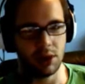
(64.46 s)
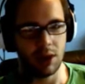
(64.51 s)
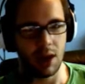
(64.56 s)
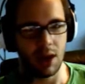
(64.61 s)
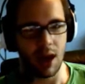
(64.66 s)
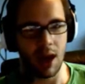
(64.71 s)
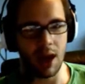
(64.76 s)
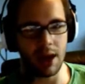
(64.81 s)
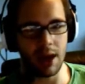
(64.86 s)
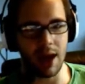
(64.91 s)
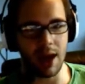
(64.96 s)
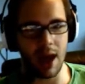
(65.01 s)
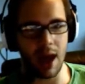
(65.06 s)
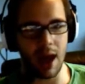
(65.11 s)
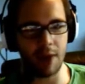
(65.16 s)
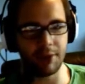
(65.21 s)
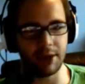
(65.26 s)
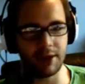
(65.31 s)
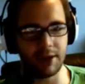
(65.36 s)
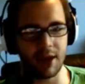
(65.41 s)
Aya,
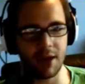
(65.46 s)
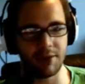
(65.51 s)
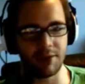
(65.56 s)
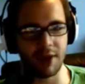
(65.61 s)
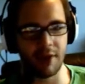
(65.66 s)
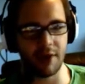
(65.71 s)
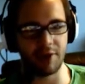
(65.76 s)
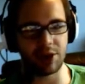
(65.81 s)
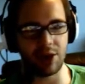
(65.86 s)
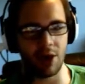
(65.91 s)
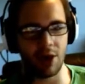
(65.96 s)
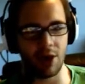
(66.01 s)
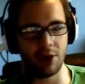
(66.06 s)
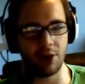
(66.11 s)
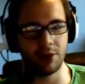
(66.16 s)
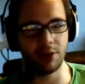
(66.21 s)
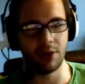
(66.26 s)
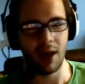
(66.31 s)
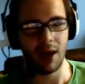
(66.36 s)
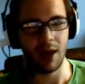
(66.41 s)
how many times have I
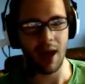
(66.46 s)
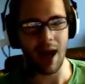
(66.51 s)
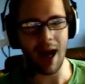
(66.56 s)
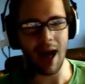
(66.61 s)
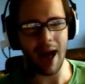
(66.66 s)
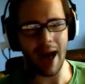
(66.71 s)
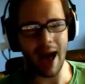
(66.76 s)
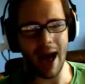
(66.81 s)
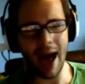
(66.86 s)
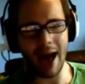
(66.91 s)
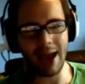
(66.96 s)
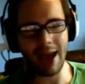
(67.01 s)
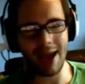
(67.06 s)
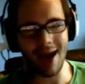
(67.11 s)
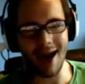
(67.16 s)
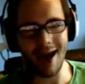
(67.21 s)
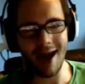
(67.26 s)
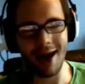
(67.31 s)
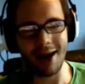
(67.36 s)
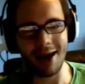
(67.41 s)
told...
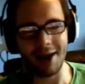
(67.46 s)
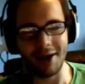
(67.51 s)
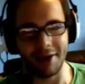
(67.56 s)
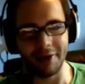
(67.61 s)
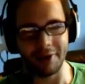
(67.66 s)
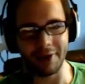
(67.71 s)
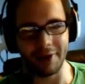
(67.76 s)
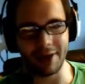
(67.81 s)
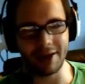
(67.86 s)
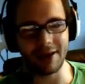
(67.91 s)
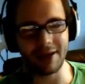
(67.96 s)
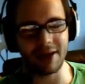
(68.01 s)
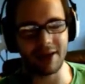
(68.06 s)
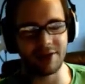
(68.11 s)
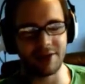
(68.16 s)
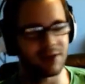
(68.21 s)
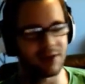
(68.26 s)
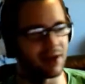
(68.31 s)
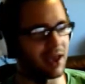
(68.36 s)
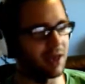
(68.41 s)
Aya? Really,
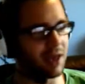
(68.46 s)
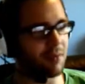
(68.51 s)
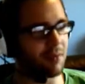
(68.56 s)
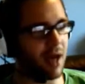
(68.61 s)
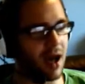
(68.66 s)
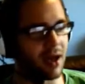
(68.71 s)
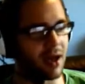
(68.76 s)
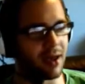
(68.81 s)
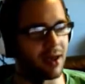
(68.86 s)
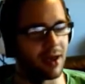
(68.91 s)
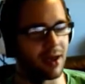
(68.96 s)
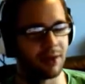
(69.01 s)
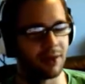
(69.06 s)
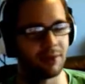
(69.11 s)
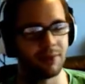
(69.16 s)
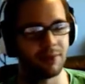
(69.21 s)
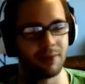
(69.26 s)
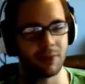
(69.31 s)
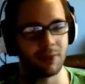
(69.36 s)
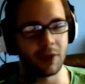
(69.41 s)
that's the name? Aya?
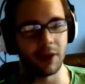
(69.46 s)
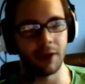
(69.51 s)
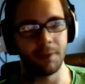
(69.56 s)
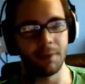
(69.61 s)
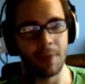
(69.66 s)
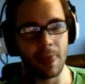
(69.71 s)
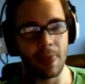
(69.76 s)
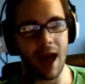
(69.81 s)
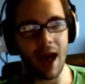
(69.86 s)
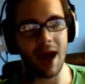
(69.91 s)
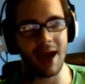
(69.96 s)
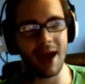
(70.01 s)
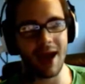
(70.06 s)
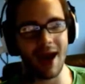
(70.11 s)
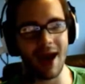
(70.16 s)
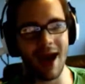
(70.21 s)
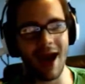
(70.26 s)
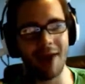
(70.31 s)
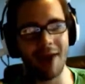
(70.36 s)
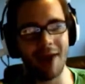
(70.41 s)
Alright. Aya,
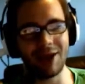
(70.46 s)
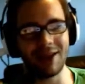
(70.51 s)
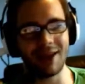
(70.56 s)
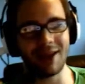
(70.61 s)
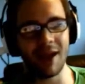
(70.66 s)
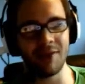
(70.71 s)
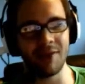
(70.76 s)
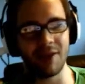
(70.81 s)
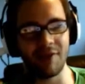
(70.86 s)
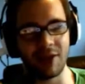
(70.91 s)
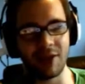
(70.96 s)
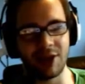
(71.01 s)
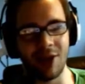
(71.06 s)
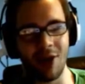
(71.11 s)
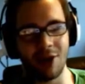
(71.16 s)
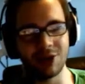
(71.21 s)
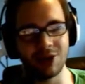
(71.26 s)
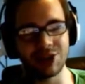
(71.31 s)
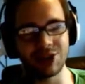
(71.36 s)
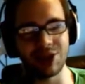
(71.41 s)
how many times have I
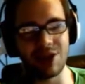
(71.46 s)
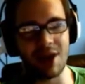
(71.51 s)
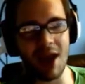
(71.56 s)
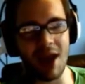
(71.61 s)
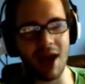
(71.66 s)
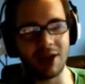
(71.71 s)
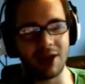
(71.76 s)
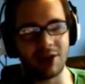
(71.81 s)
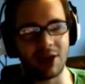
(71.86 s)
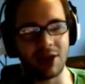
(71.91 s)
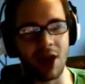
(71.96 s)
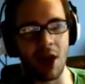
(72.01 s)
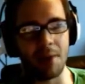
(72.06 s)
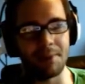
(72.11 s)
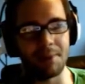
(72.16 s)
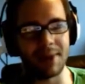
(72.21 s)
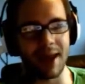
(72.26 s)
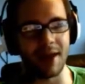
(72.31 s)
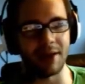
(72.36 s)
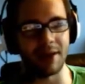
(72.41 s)
told you not to
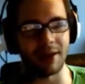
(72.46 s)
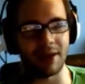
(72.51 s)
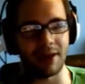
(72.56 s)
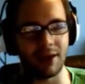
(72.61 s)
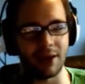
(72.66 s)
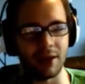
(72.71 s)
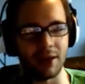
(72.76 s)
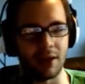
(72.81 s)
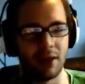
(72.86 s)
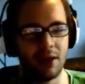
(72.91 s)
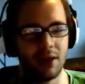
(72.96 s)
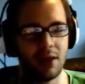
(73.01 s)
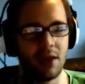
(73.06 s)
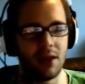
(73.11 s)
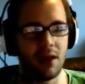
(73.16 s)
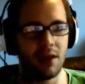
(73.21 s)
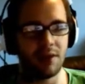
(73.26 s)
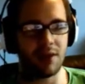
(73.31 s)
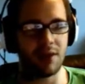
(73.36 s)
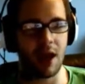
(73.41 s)
come down here?
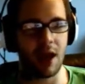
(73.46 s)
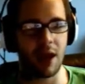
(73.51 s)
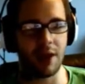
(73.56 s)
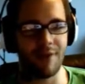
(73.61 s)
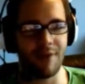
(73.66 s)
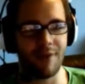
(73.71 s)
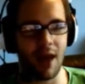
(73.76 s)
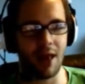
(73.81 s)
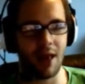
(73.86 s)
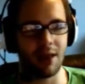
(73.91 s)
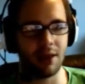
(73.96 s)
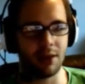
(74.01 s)
Sorry, father.